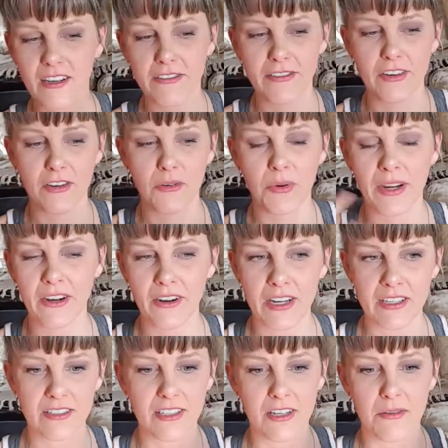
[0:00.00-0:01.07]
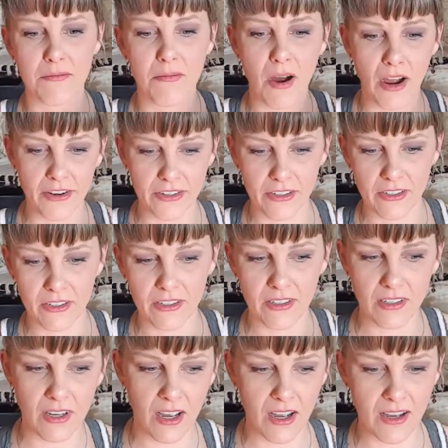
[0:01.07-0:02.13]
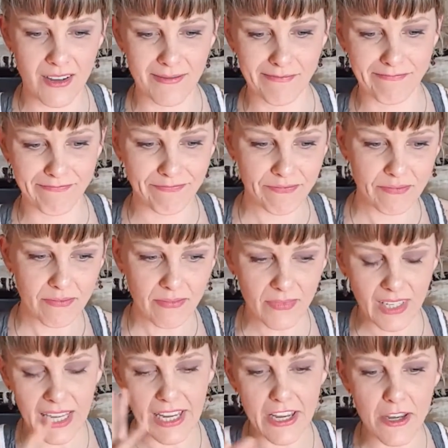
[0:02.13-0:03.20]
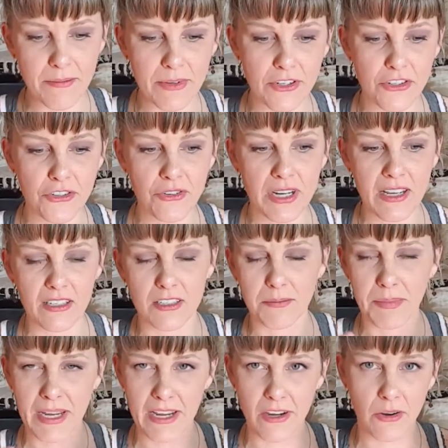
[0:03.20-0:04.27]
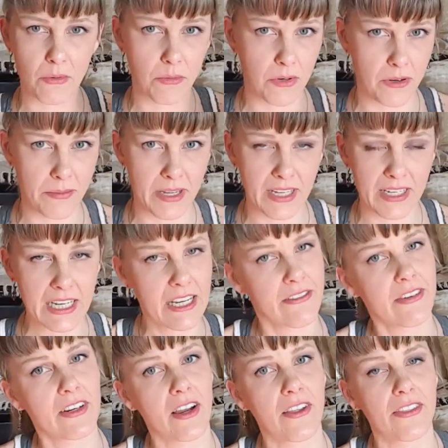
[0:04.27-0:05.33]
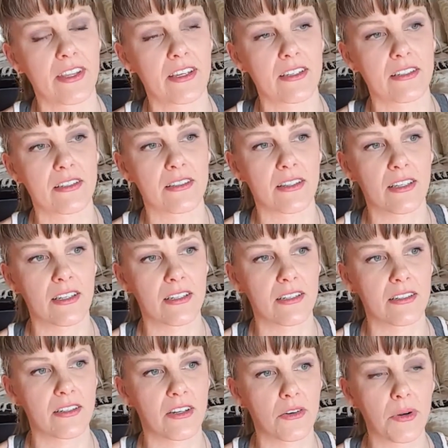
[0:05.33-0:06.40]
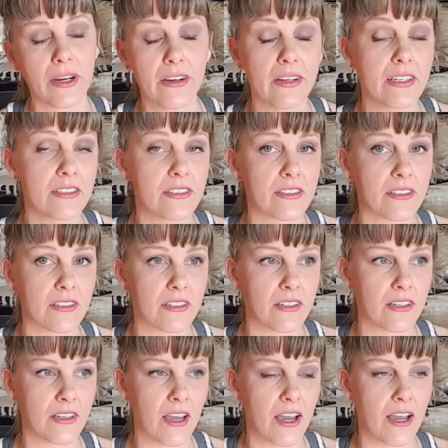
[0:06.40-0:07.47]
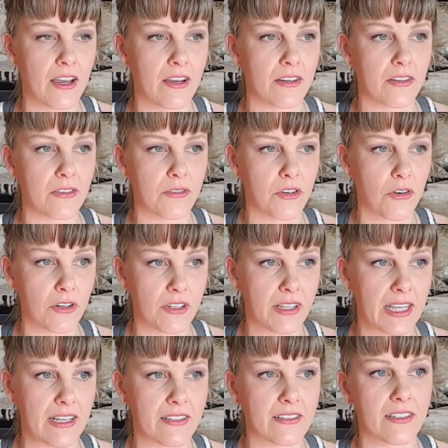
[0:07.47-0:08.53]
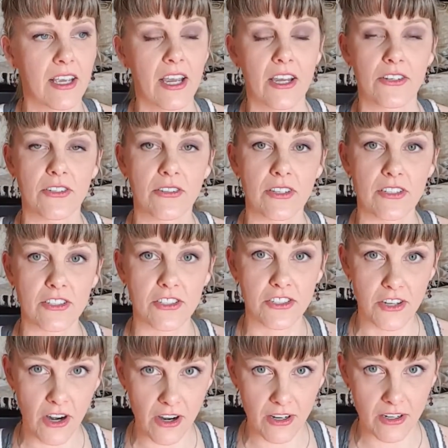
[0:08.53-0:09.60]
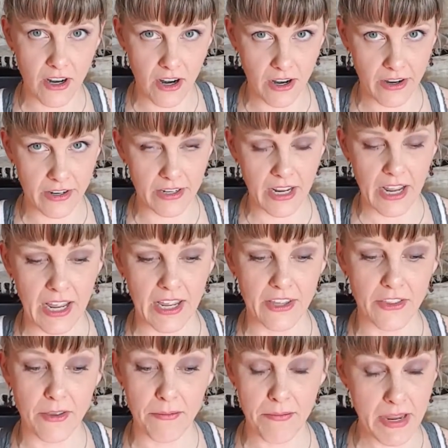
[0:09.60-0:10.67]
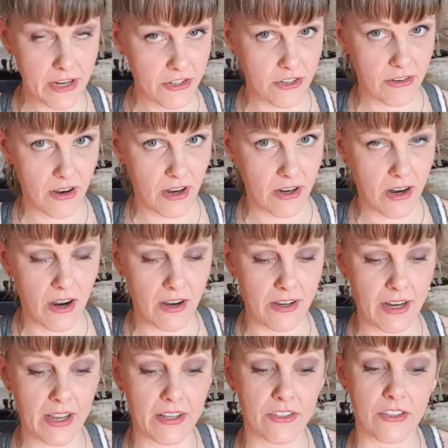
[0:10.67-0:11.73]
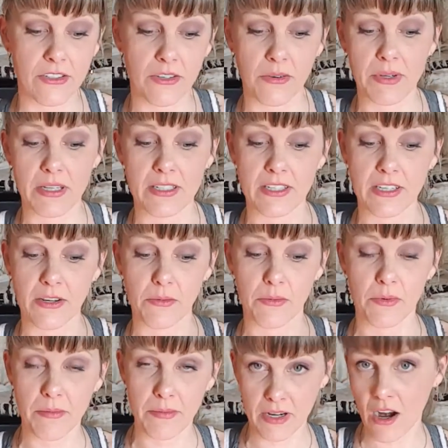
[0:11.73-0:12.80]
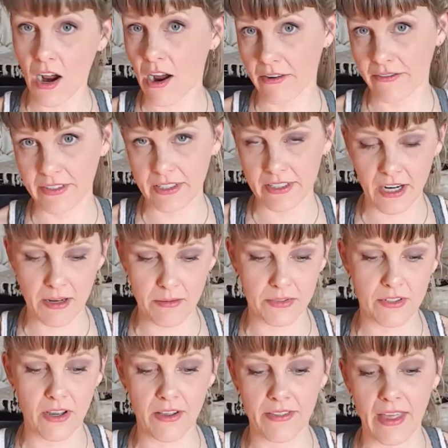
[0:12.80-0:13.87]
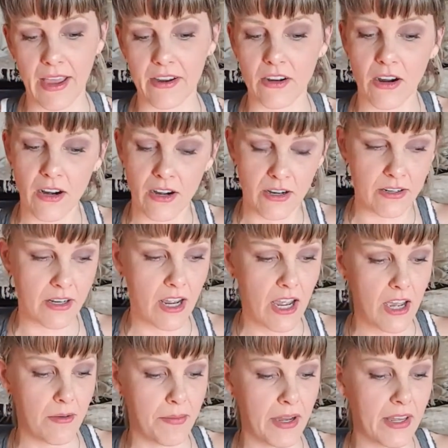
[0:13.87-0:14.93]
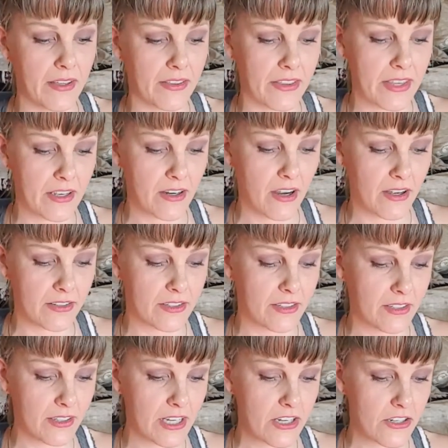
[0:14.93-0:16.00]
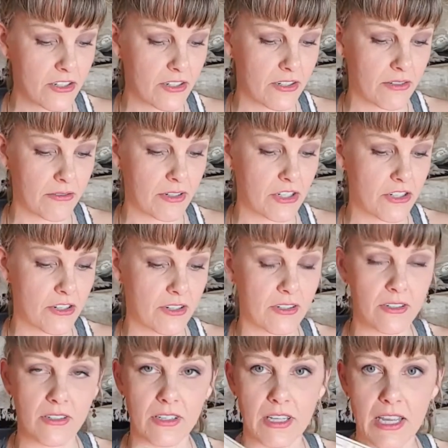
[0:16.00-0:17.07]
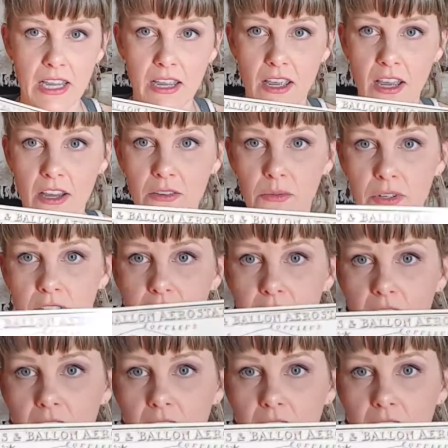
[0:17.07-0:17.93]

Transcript: of Aquarius in modern imagery as being a woman. Even on the Aquarius correlates to the star card in the major arcana, and so we see a woman oftentimes on that card. But the constellation originally was